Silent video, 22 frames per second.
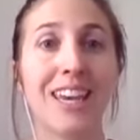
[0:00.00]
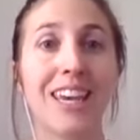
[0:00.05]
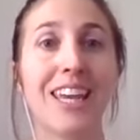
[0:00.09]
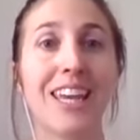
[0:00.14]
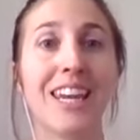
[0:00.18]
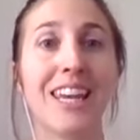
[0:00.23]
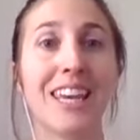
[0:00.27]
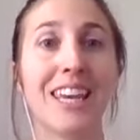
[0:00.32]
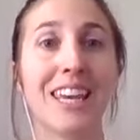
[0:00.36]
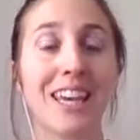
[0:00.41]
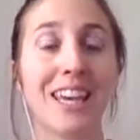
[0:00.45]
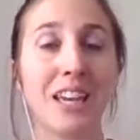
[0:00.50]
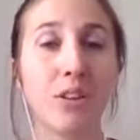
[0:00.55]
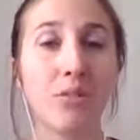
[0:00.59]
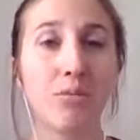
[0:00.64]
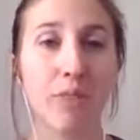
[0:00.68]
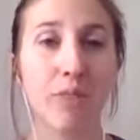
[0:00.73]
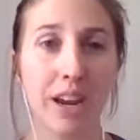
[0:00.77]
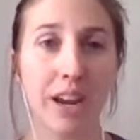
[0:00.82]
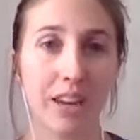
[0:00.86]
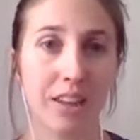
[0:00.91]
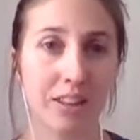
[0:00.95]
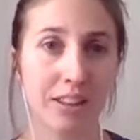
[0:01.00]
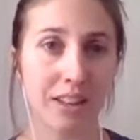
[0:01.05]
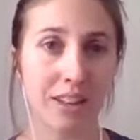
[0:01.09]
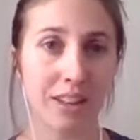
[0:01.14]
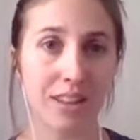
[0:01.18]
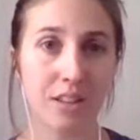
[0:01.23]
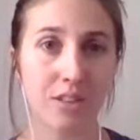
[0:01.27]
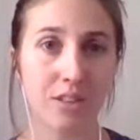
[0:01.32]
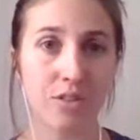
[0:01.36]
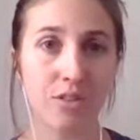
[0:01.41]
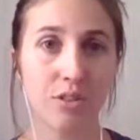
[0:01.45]
can again
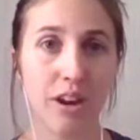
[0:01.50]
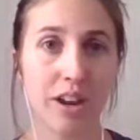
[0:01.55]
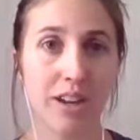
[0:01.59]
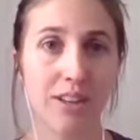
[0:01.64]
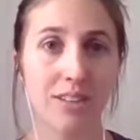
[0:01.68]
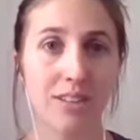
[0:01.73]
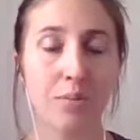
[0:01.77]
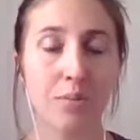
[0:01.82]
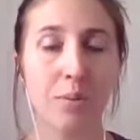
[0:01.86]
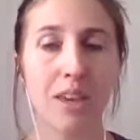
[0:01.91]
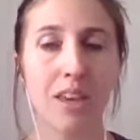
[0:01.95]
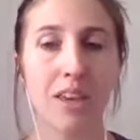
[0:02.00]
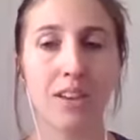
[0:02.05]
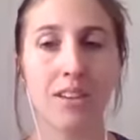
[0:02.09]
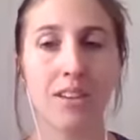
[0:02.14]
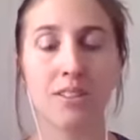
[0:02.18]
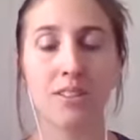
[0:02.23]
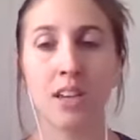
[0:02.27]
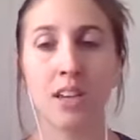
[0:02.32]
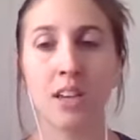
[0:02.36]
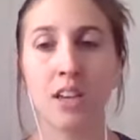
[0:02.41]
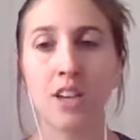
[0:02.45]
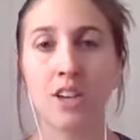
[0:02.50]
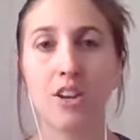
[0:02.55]
regulate that stress because